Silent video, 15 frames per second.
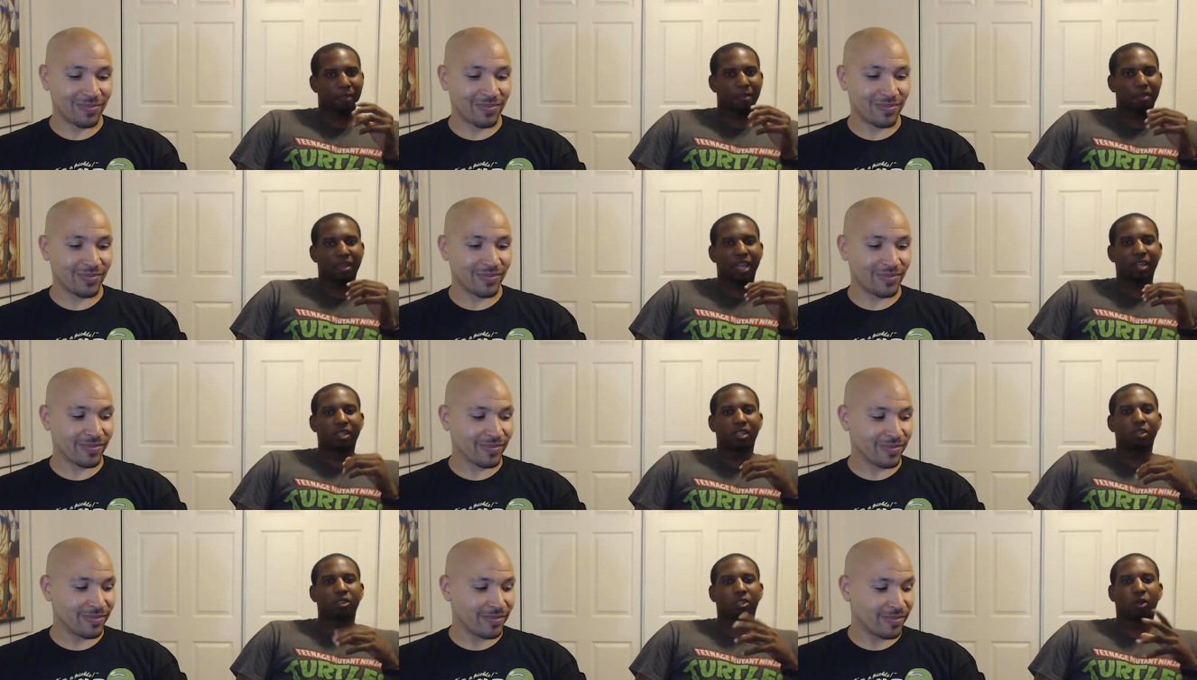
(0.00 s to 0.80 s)
Speaker 1: they
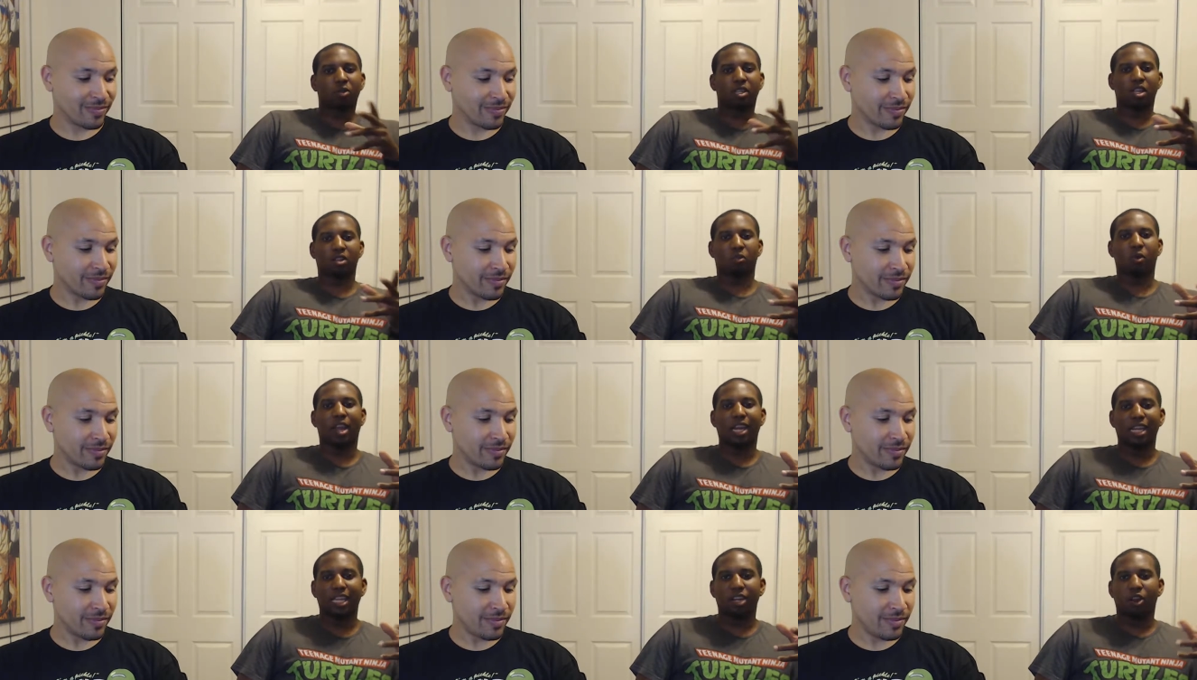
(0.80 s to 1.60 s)
chose another way
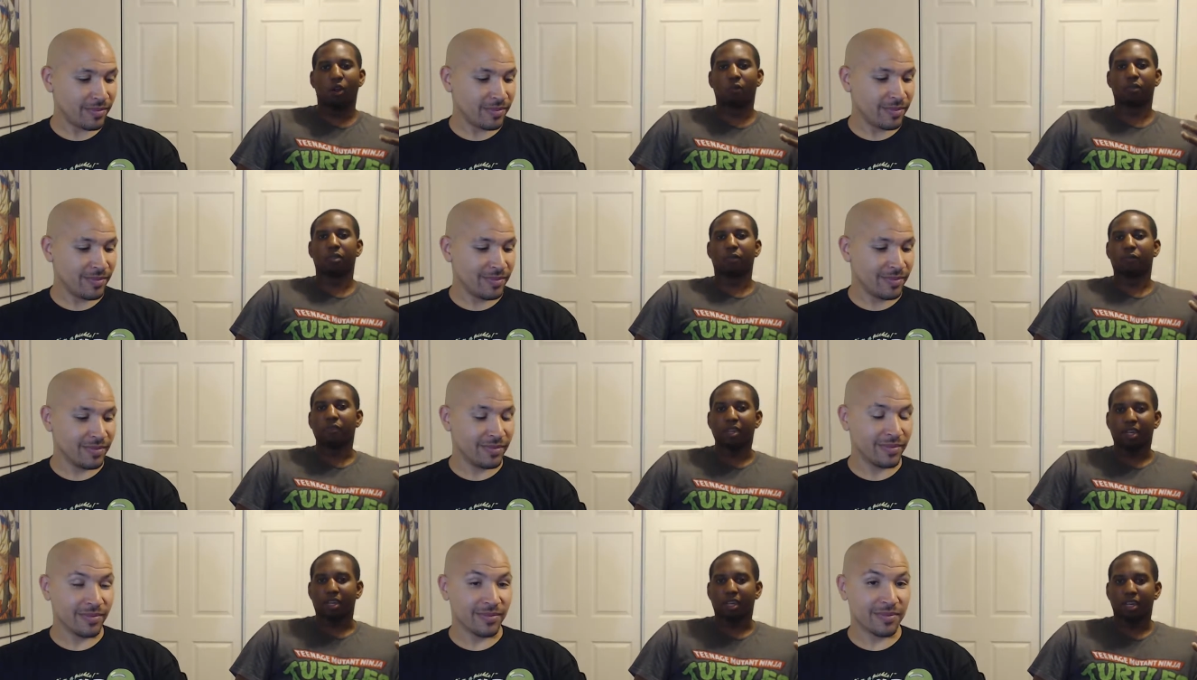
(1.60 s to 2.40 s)
to get over the
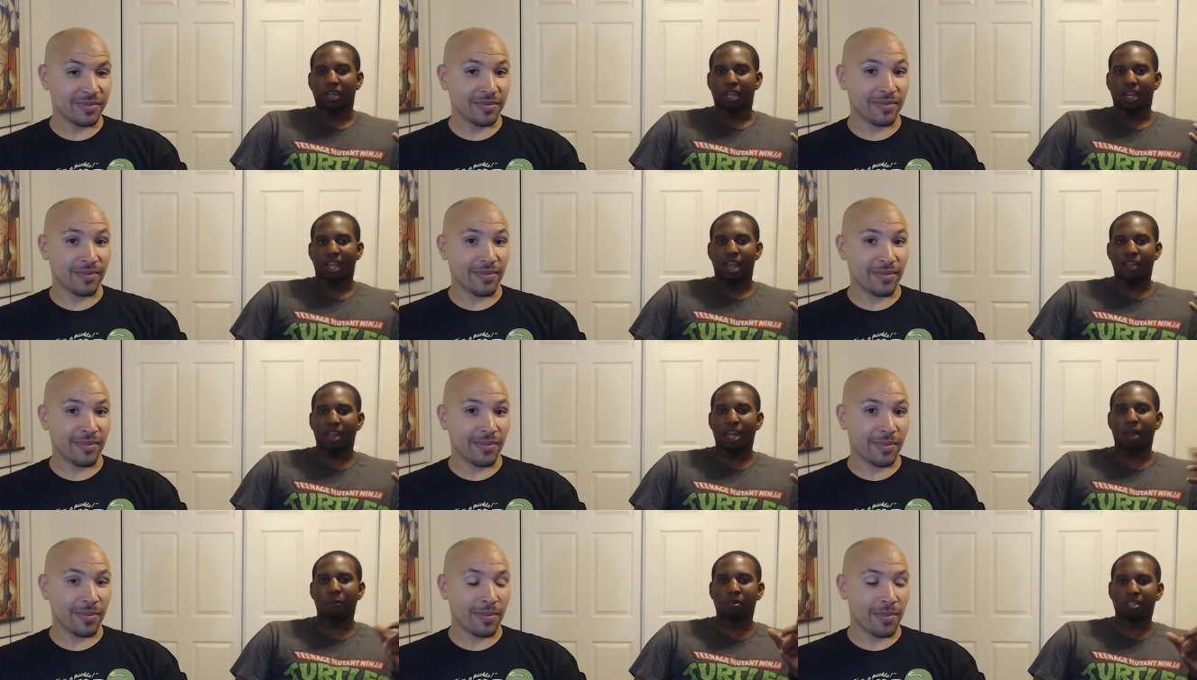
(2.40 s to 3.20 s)
fear, and
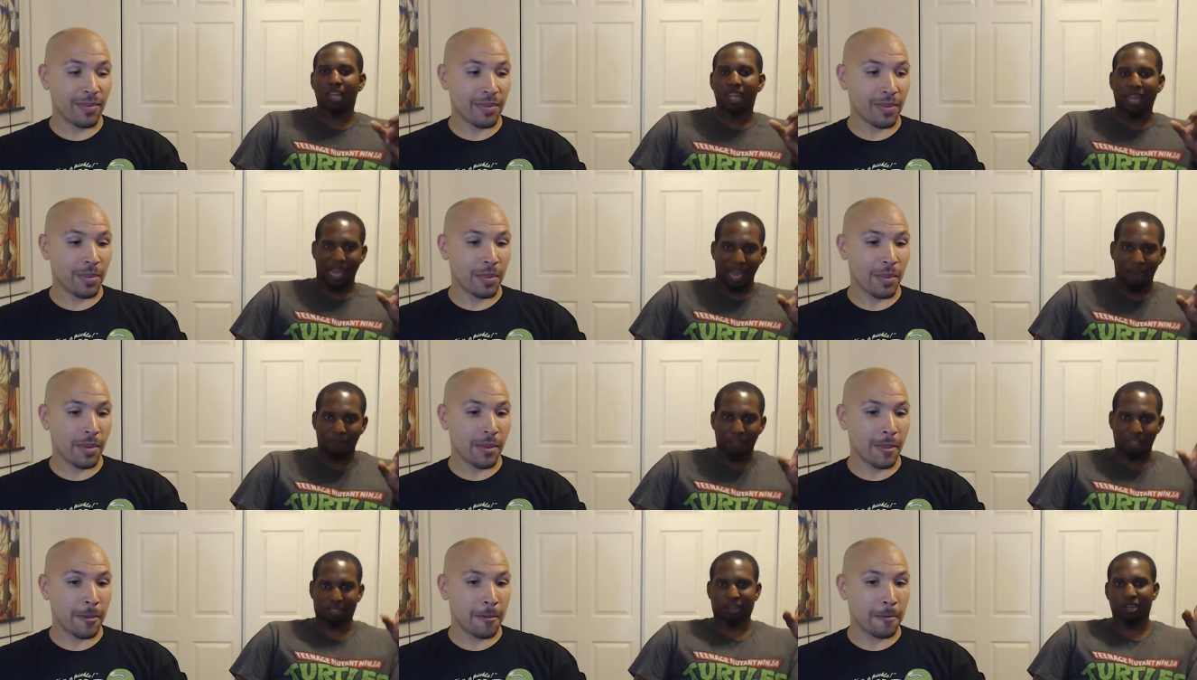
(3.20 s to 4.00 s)
that was like how they
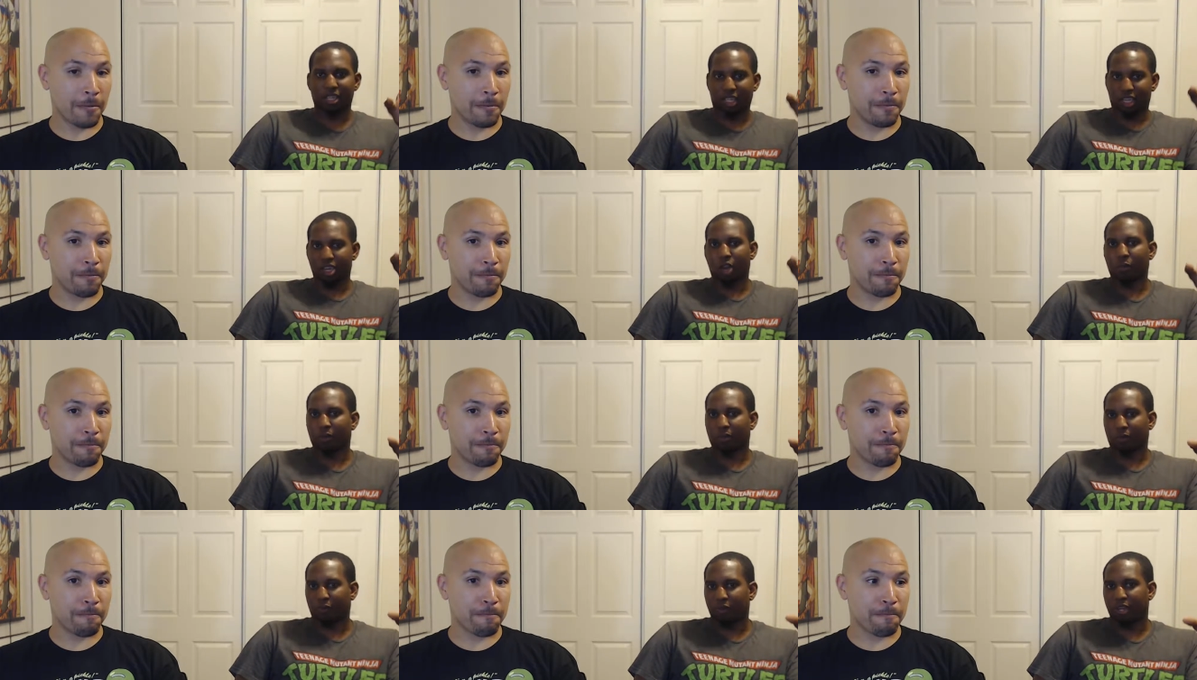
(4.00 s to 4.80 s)
started getting over the
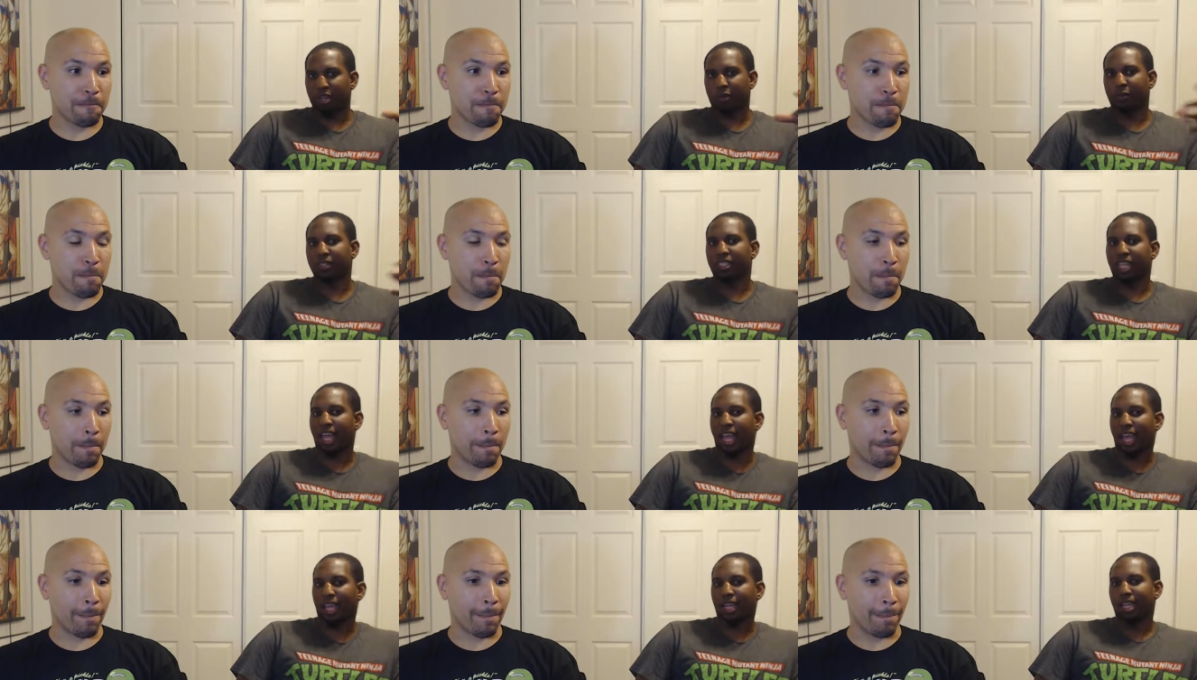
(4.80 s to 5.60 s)
fear was
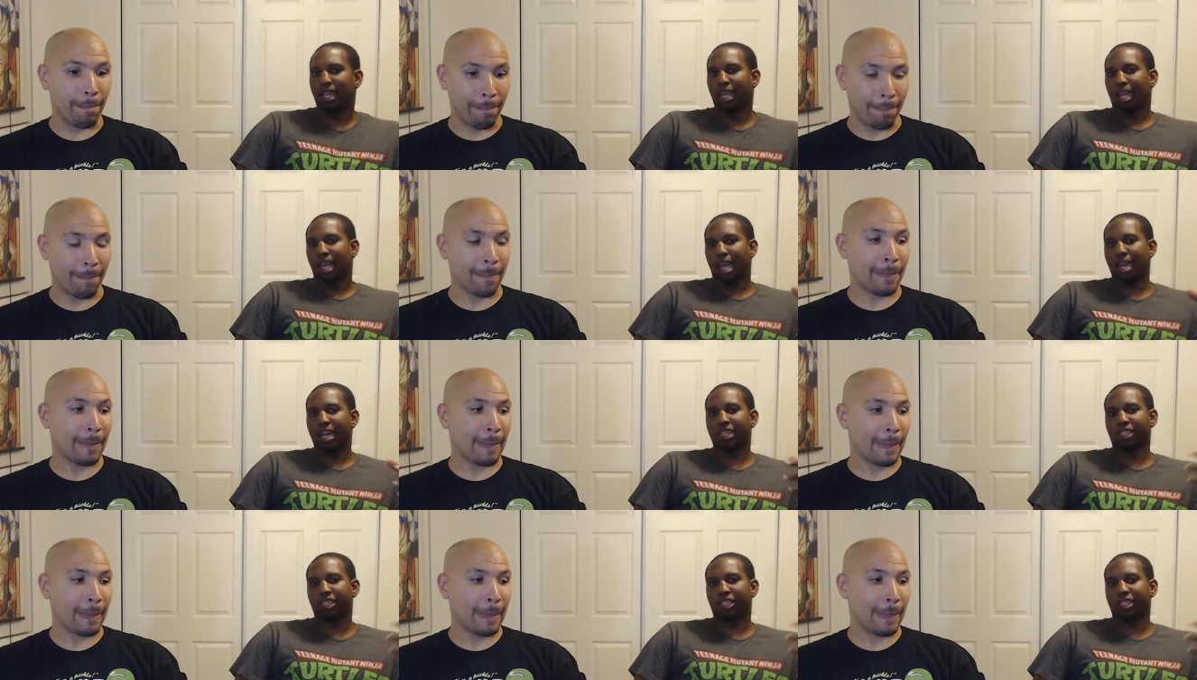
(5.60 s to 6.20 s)
that, mm. and they